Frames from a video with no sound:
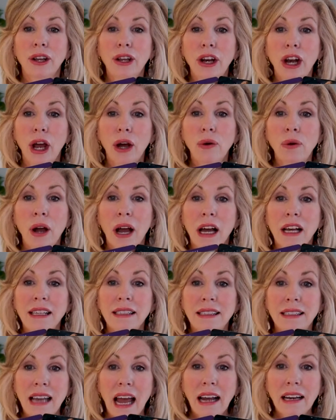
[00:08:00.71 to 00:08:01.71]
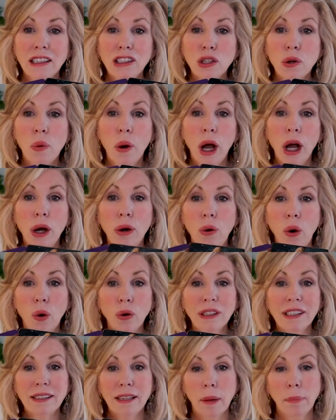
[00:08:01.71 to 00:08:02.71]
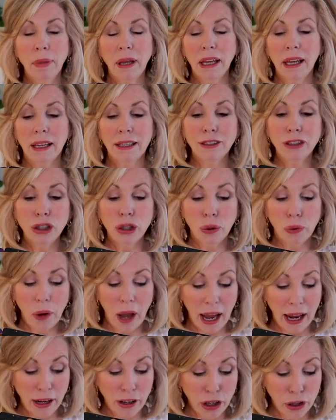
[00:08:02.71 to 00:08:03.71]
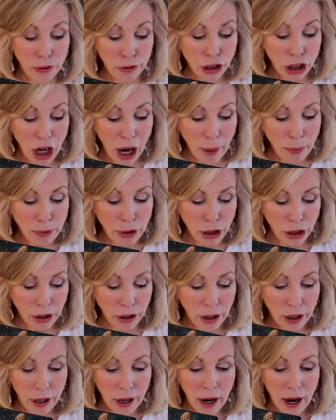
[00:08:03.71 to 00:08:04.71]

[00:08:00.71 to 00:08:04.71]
you know status quo or stepping into a new chapter.